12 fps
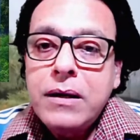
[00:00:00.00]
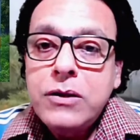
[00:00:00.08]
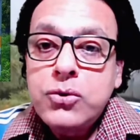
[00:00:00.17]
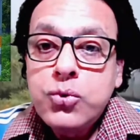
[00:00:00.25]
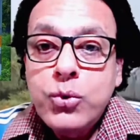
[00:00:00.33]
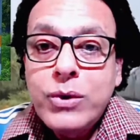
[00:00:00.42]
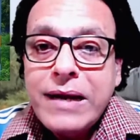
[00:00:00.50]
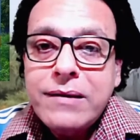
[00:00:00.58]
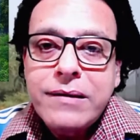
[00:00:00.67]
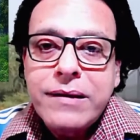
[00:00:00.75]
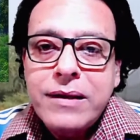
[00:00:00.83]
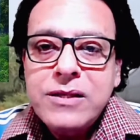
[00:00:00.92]
two
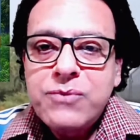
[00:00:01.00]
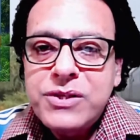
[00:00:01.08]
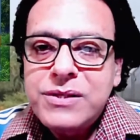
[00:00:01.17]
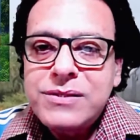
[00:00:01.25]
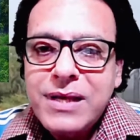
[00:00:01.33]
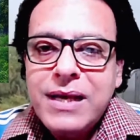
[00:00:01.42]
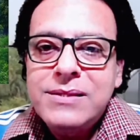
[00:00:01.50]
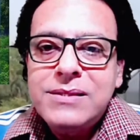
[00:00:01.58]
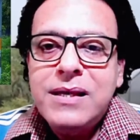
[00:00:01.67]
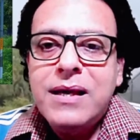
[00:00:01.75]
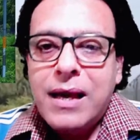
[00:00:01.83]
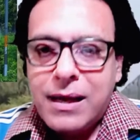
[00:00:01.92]
categories, which is
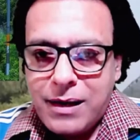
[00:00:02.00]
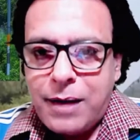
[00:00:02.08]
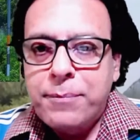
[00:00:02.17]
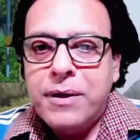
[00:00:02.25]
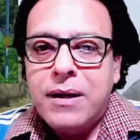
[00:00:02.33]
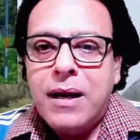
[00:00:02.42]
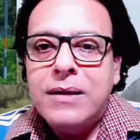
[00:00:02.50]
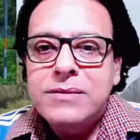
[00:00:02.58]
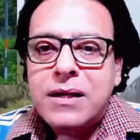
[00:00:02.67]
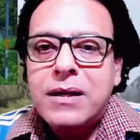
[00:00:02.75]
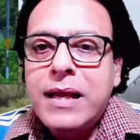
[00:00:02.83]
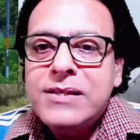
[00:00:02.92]
AC upper class
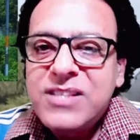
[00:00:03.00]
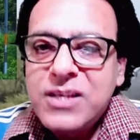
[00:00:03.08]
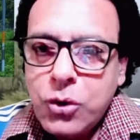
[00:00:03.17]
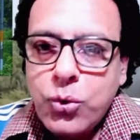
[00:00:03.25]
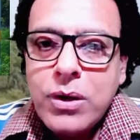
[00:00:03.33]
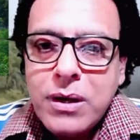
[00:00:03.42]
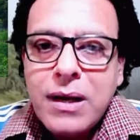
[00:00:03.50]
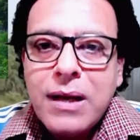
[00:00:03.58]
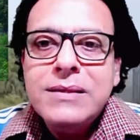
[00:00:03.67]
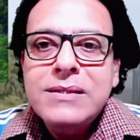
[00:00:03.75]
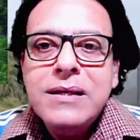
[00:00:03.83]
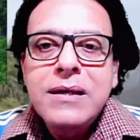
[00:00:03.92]
and AC lower
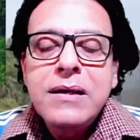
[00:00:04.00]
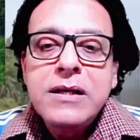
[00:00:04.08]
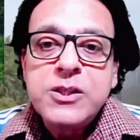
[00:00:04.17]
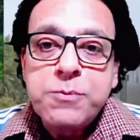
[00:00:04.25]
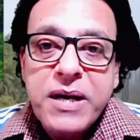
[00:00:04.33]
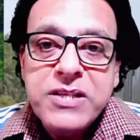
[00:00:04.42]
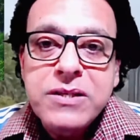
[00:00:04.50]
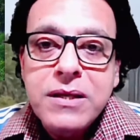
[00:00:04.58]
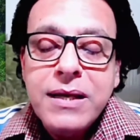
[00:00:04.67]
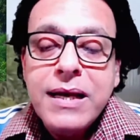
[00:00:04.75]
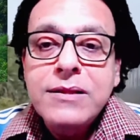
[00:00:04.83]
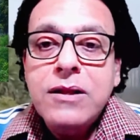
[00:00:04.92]
class,
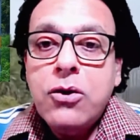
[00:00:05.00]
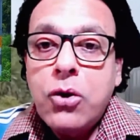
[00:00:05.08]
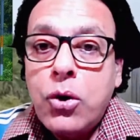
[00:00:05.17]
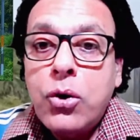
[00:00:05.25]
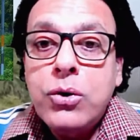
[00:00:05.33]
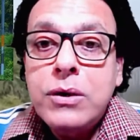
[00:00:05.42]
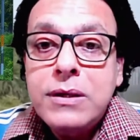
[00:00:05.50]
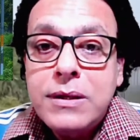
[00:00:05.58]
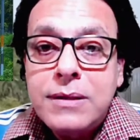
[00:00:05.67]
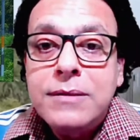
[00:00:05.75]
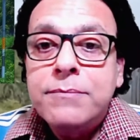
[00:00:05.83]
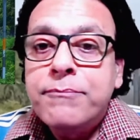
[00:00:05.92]
especially in the
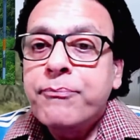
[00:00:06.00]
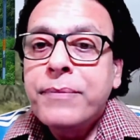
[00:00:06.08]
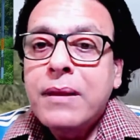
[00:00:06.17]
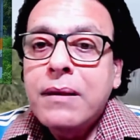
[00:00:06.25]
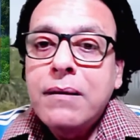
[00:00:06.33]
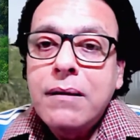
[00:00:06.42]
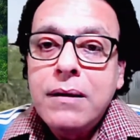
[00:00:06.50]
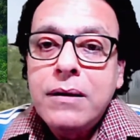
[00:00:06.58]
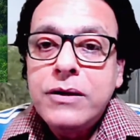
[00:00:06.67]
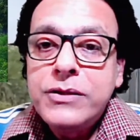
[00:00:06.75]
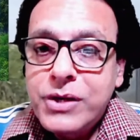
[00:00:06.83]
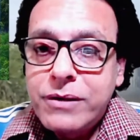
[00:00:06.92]
long-term
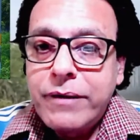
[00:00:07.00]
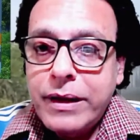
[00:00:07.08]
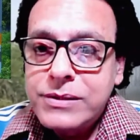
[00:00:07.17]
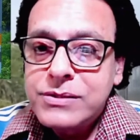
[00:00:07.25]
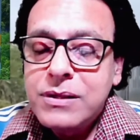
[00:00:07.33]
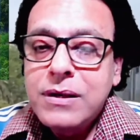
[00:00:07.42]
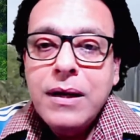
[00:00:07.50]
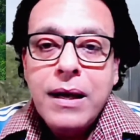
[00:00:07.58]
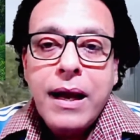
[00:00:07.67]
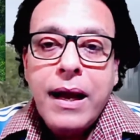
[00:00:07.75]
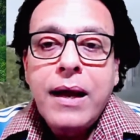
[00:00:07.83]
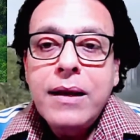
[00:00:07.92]
journeys.
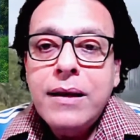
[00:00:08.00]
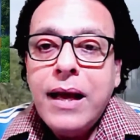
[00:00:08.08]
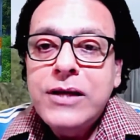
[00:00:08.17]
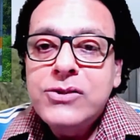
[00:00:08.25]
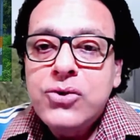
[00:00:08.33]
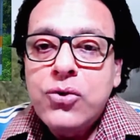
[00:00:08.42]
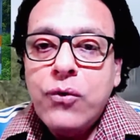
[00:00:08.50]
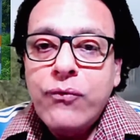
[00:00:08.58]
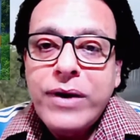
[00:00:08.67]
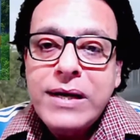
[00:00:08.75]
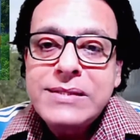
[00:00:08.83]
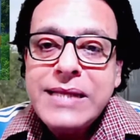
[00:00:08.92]
And as you know,
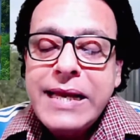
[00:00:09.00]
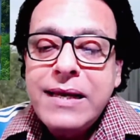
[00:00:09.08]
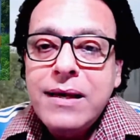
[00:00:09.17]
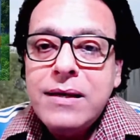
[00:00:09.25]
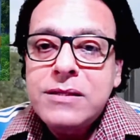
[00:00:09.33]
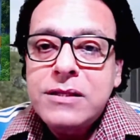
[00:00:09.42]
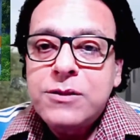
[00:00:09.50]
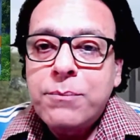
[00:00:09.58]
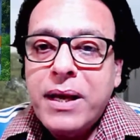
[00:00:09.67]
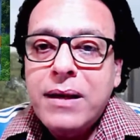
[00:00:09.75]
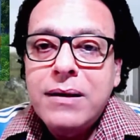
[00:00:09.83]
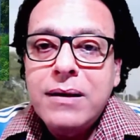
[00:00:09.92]
friends, India is such a
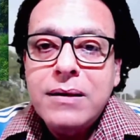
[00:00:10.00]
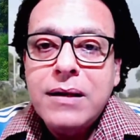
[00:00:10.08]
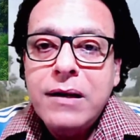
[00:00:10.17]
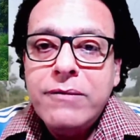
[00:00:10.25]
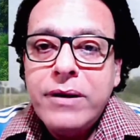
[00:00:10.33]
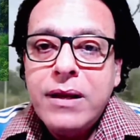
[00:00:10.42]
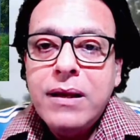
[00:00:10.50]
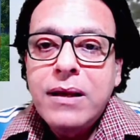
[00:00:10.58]
big country.